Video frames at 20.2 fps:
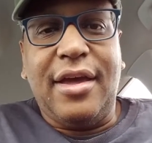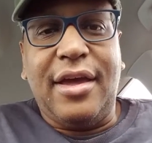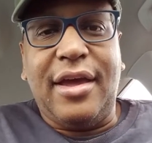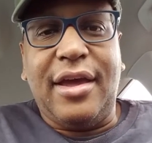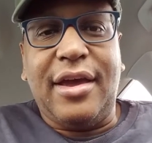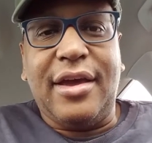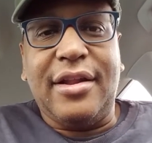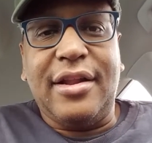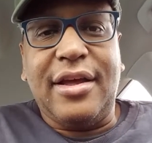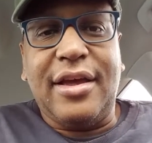
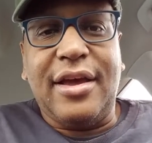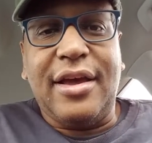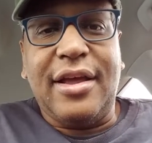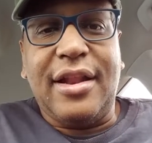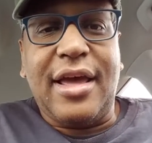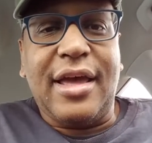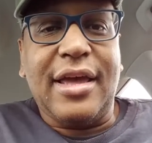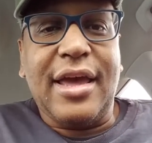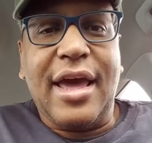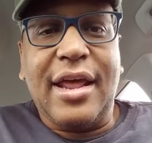
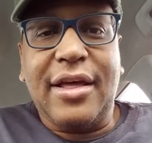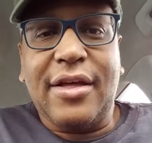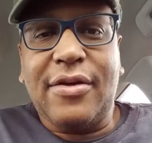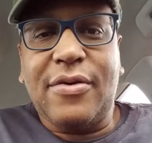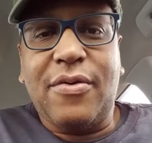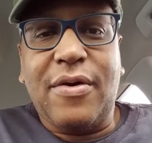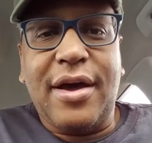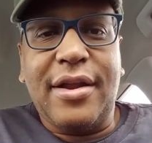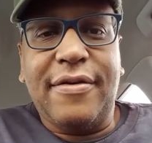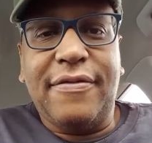and I got
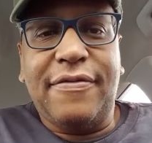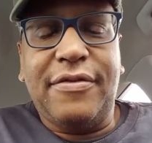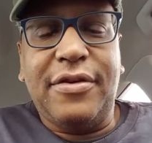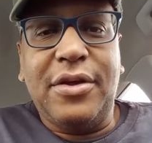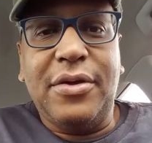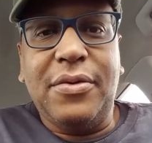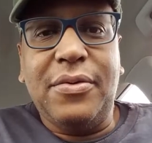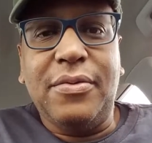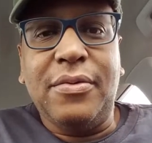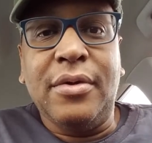quite a
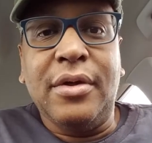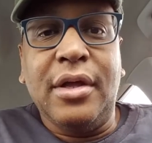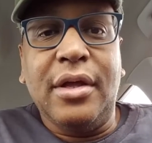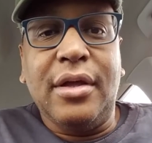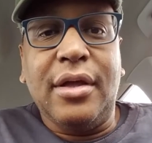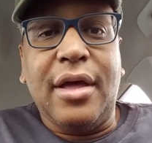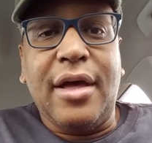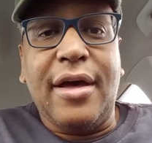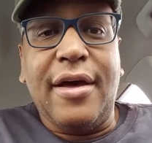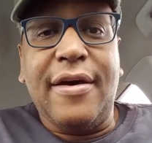few
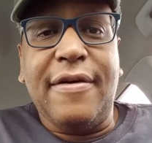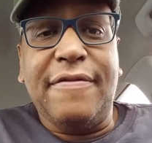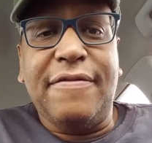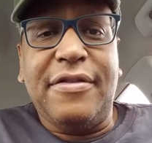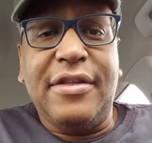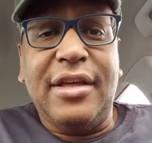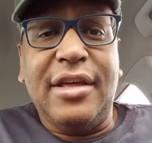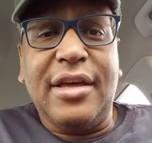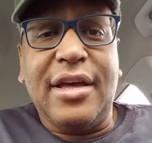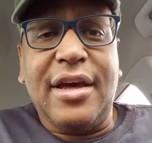of
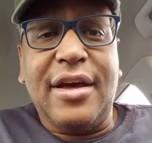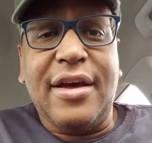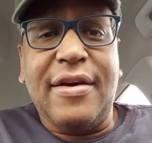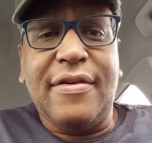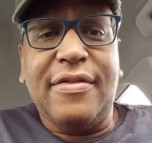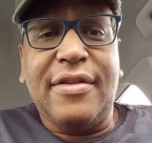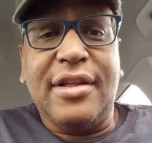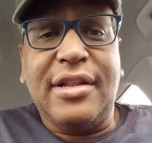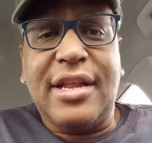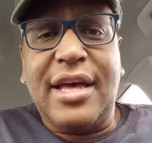the
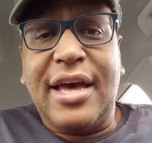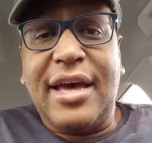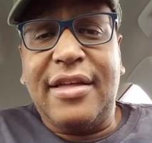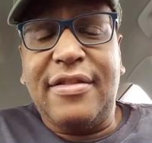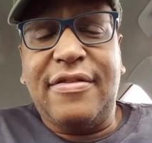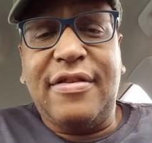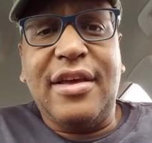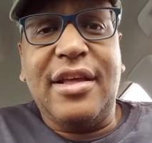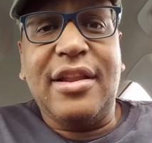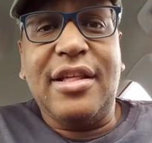$9,
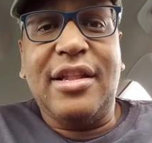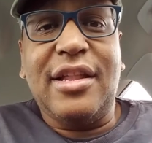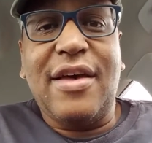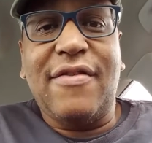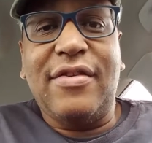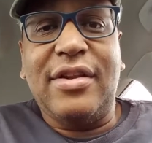$10,